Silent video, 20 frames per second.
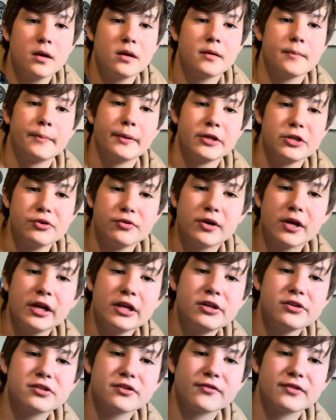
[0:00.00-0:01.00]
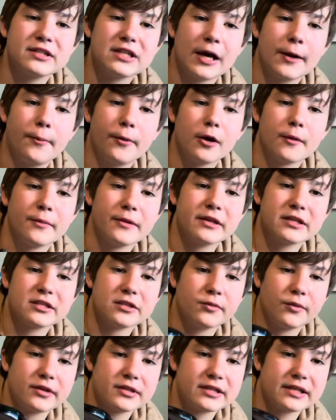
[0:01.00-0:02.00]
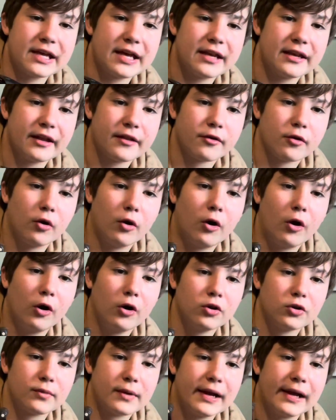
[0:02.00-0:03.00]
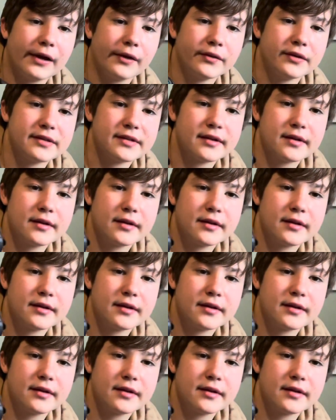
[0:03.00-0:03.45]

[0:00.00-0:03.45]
But you could use it for topwater, but this is, once again, another all-around